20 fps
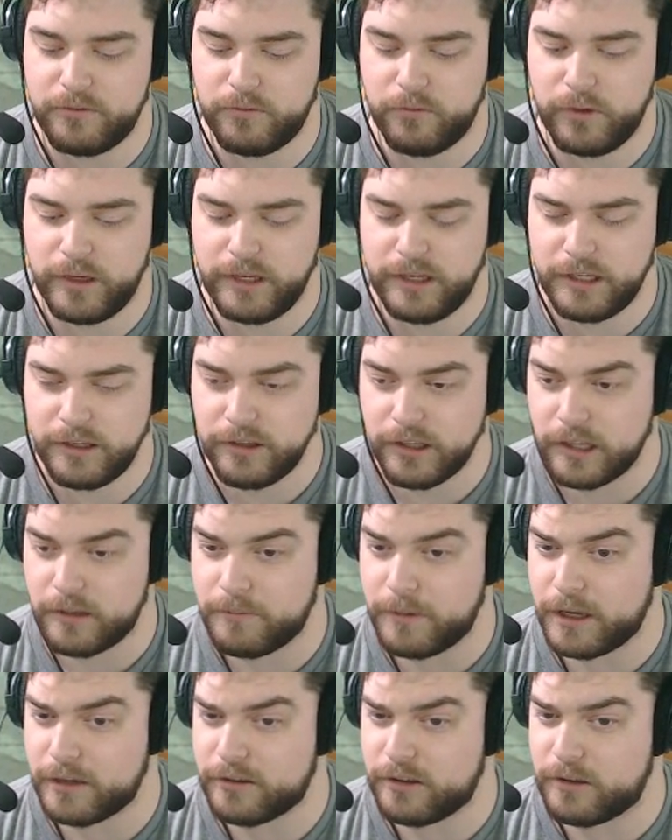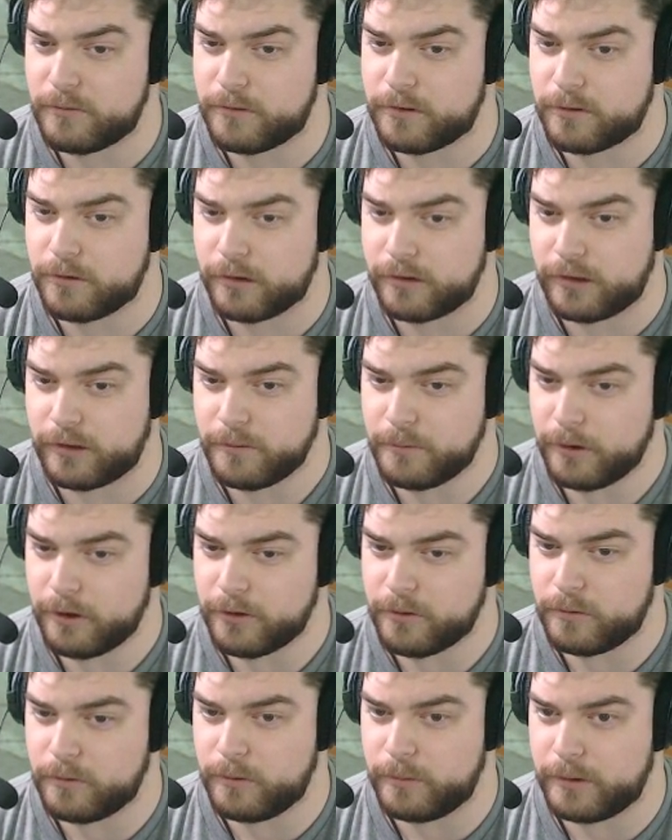we need to get back to him as quickly as
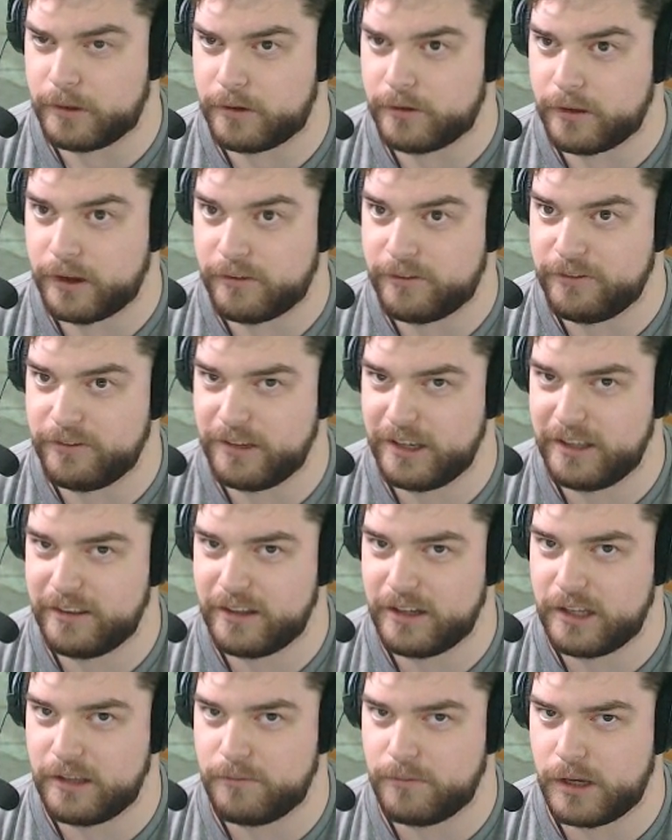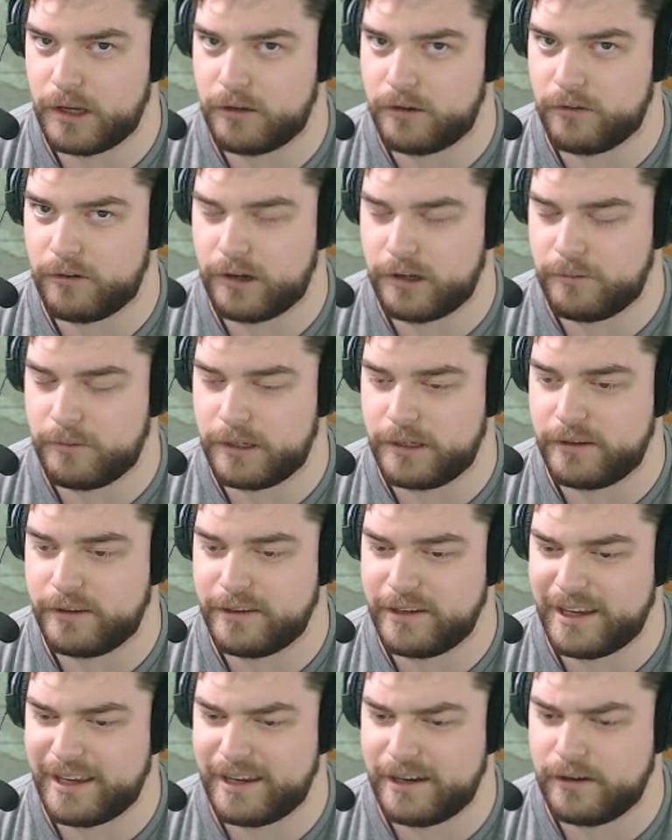possible because I fear that he might already be
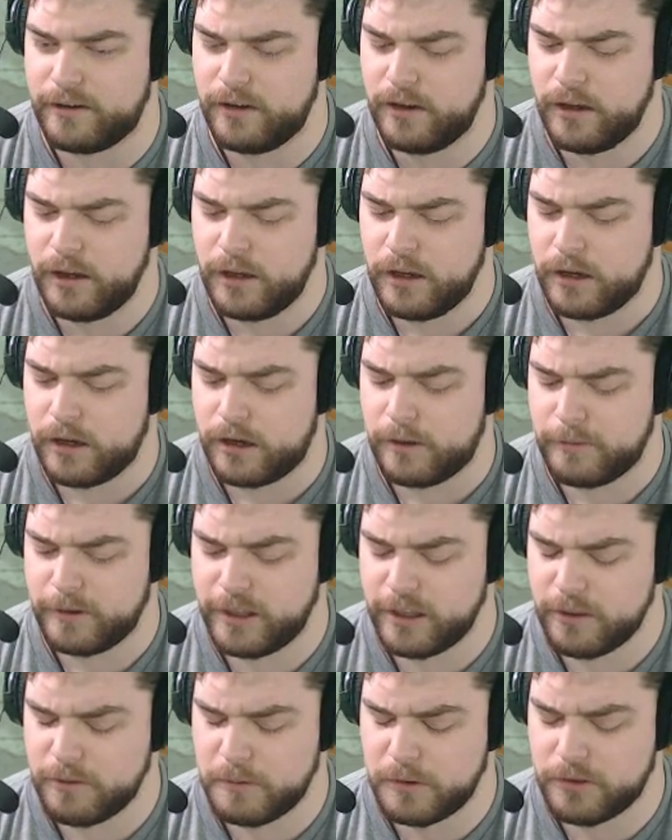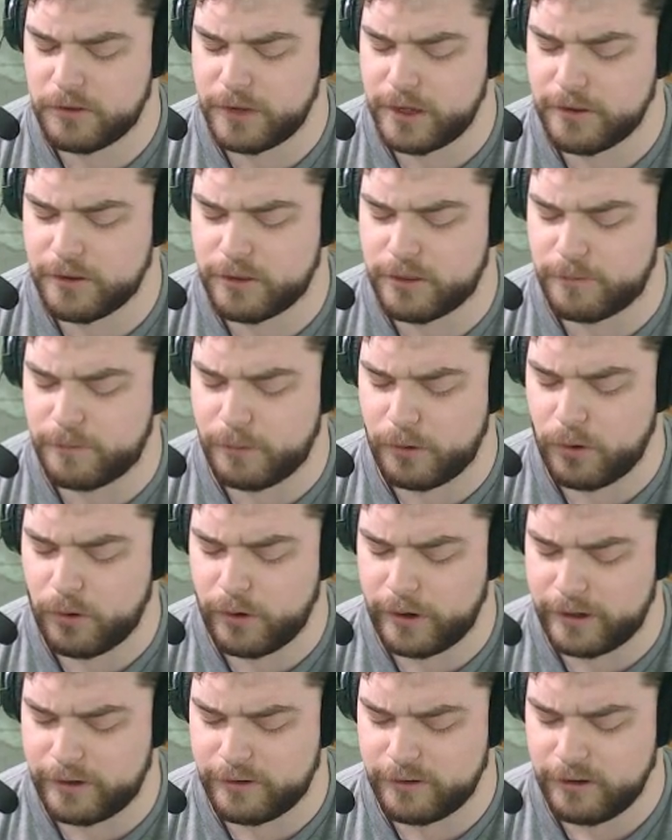dead. But that's besides the
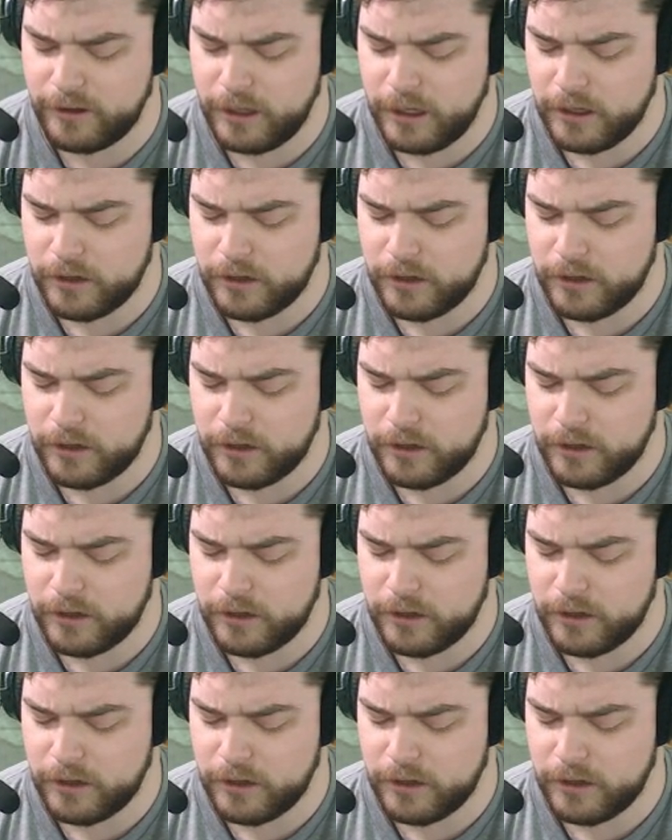point.